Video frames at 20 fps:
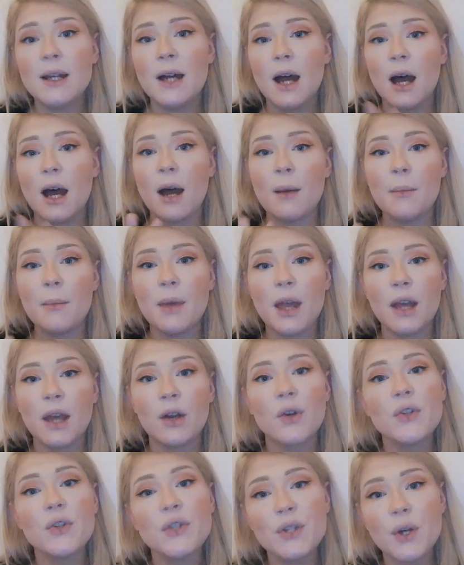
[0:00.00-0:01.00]
um,
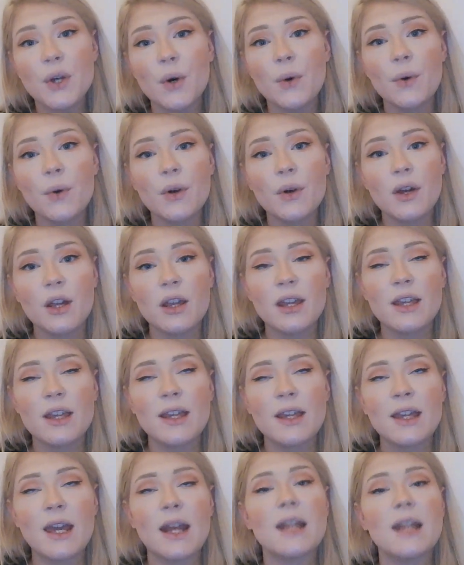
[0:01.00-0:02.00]
and also
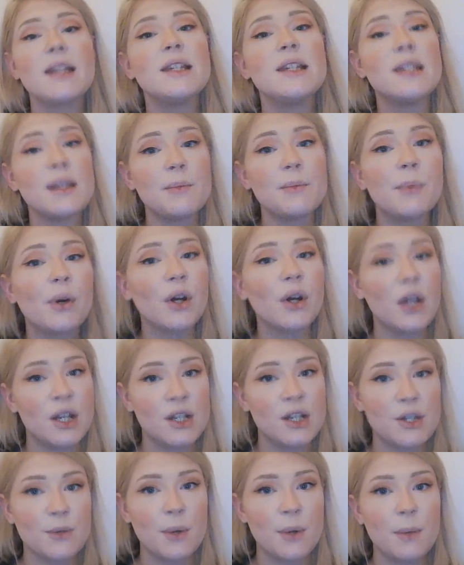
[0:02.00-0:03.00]
getting deeper
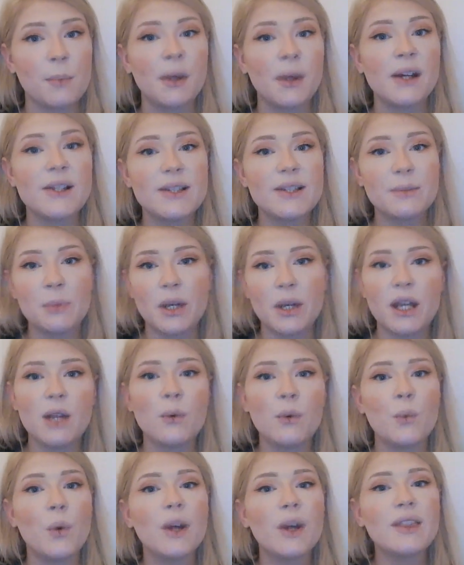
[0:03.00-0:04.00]
into it by
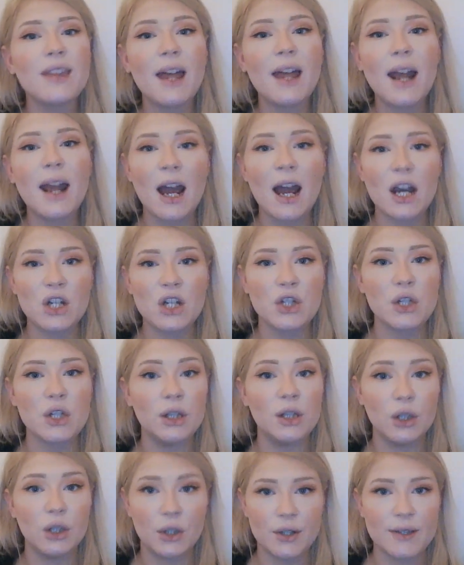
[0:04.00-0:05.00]
explaining what that actually
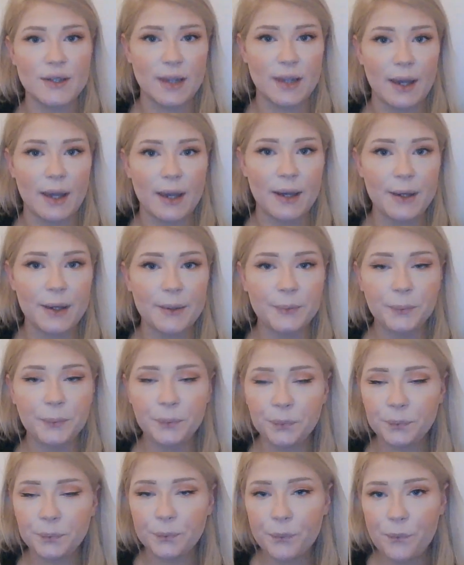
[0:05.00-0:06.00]
looks like.
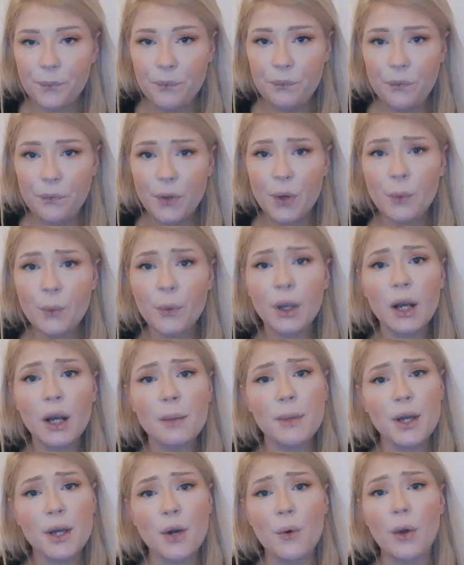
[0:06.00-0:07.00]
We're going
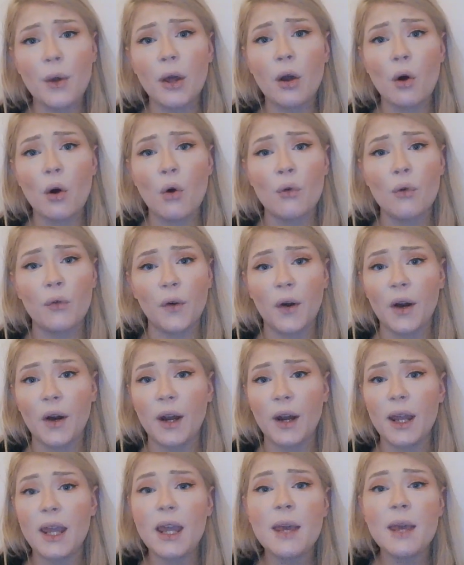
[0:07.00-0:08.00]
to be going
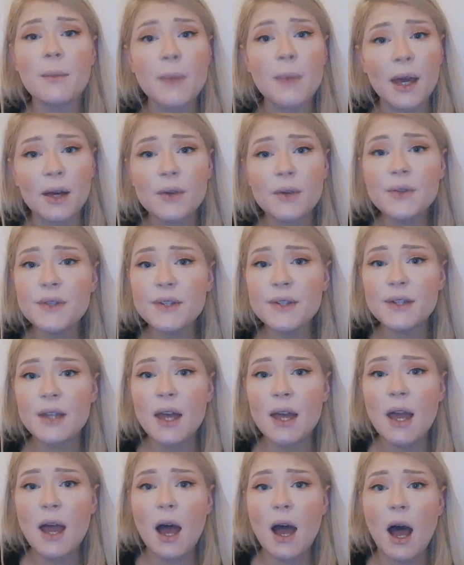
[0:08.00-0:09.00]
over emails
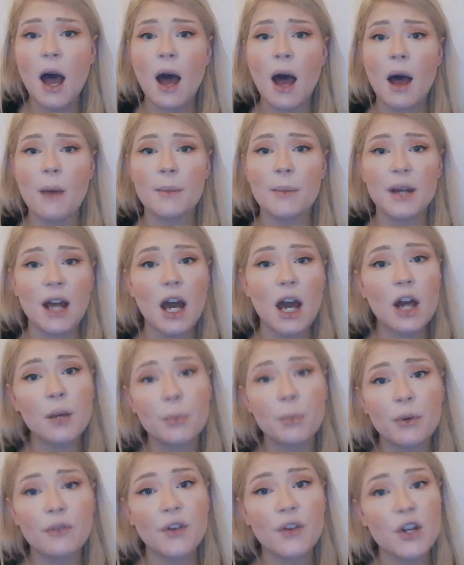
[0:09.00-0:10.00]
um, and how to
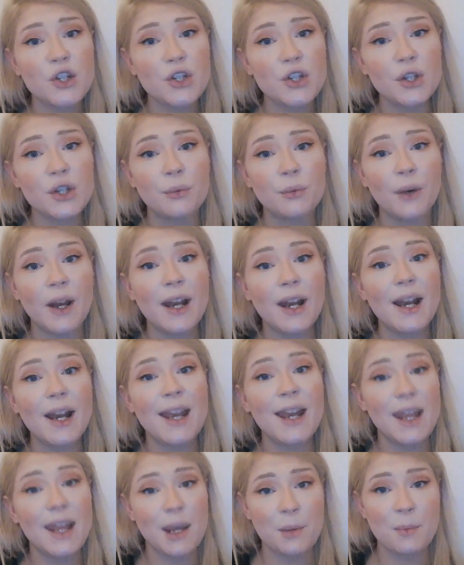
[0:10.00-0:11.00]
professionally write
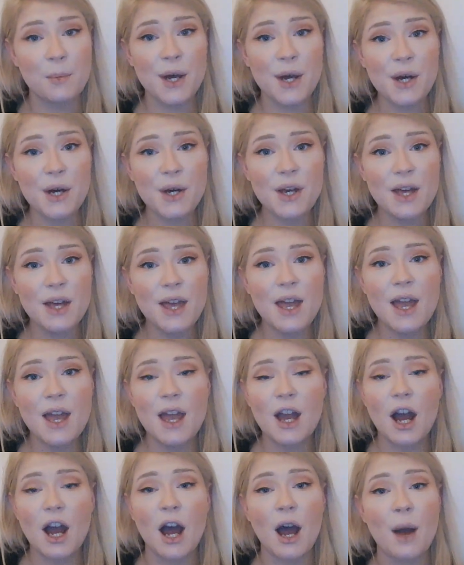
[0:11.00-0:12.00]
an email
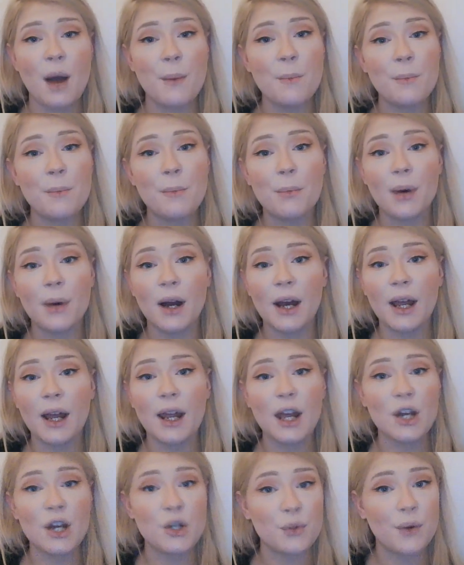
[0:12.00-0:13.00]
um,
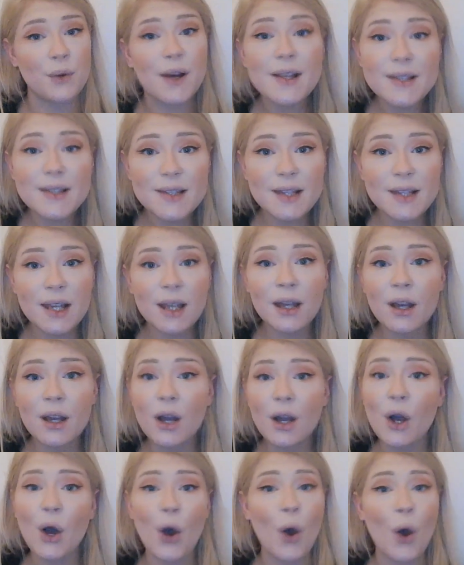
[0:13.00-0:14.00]
by addressing
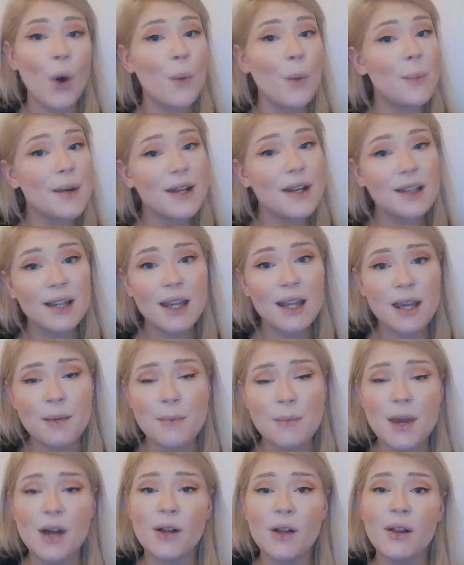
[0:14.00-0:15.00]
opening the
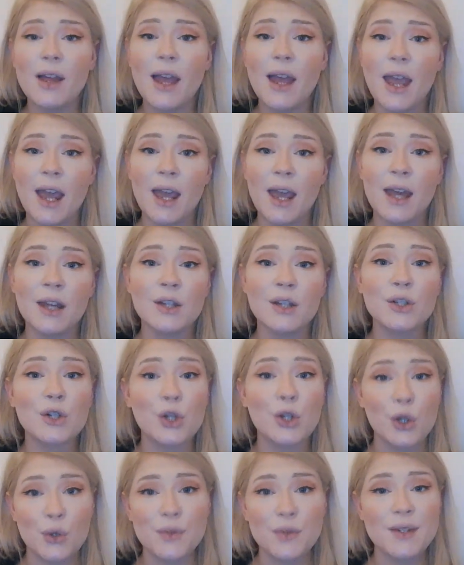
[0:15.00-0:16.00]
email and
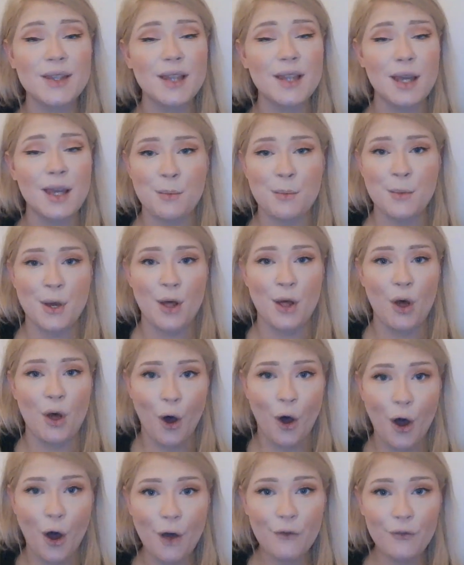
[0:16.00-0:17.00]
closing the email
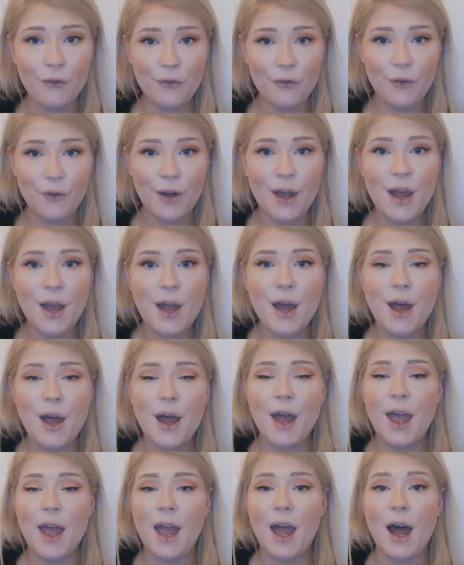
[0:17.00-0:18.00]
off.
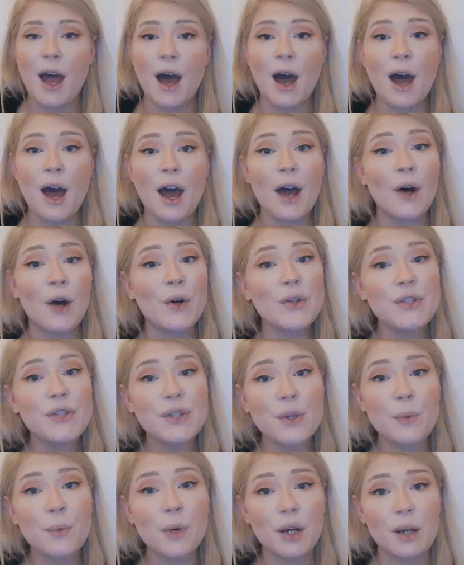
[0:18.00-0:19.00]
Uh,
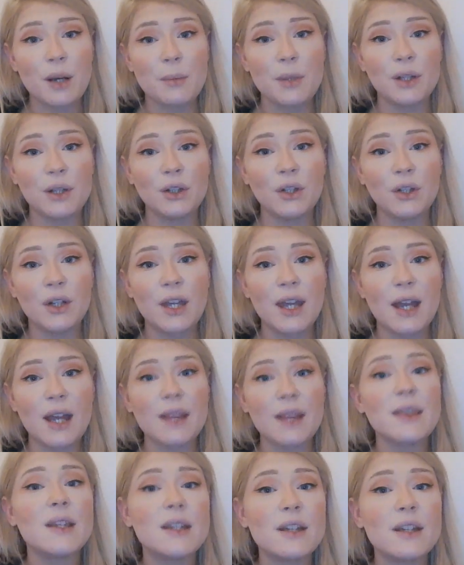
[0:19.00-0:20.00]
also, we're going to be looking
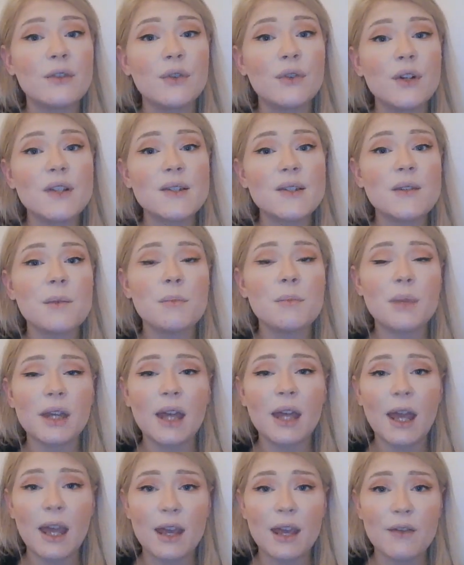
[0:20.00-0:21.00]
at the difference in
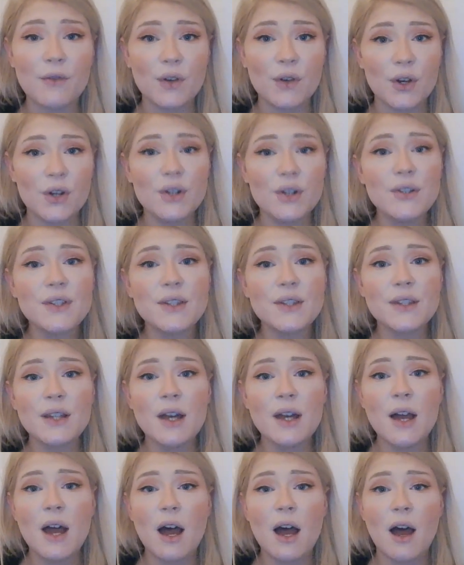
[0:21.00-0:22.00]
behaviors
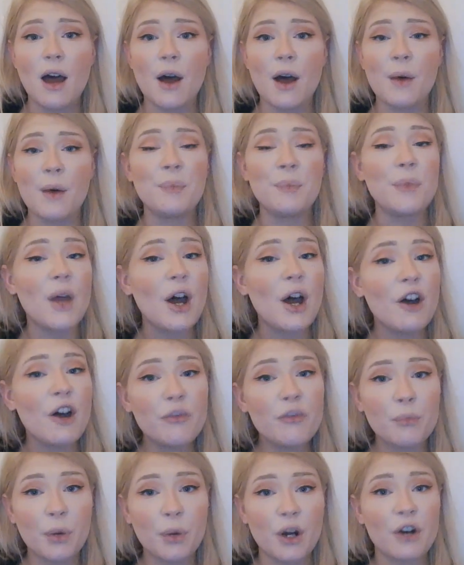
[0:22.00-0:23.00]
um,
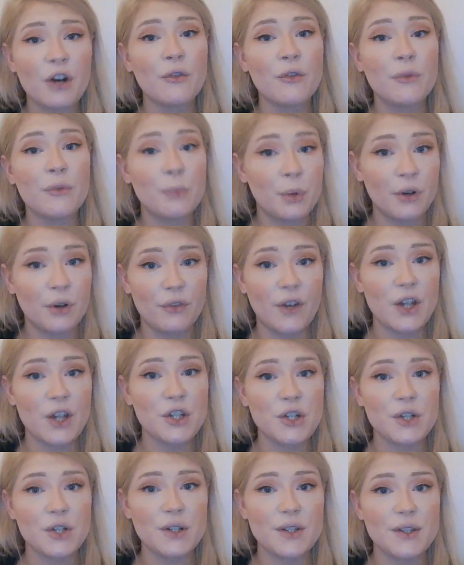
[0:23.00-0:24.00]
of
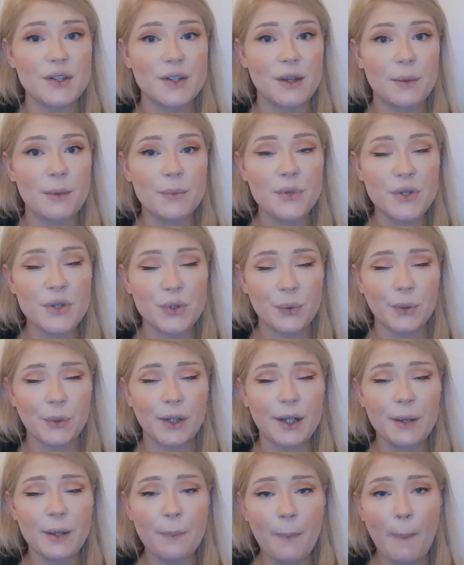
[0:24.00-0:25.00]
professionalism,
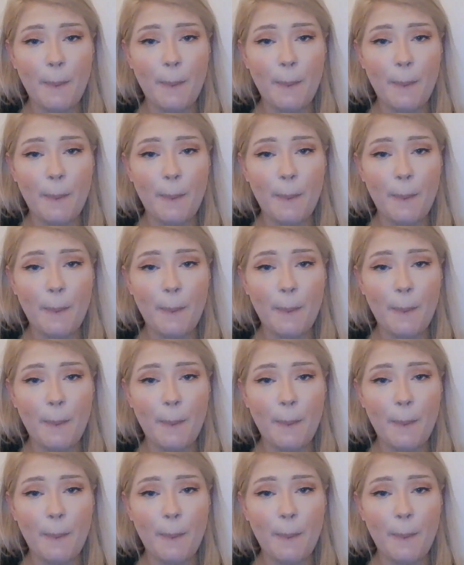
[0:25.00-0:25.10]
sorry,